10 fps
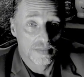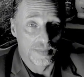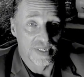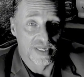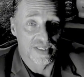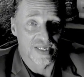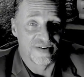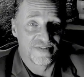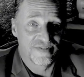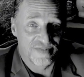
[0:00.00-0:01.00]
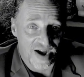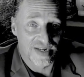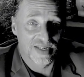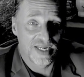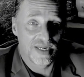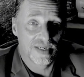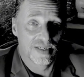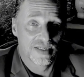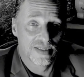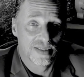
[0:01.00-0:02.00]
but because I finally
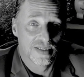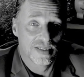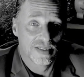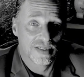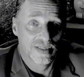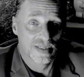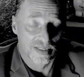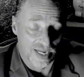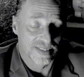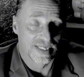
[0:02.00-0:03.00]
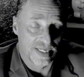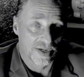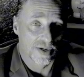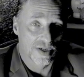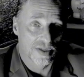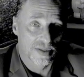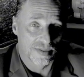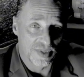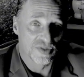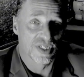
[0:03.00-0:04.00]
like to hear
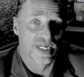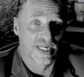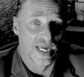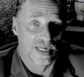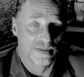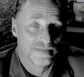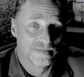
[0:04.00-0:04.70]
the music again.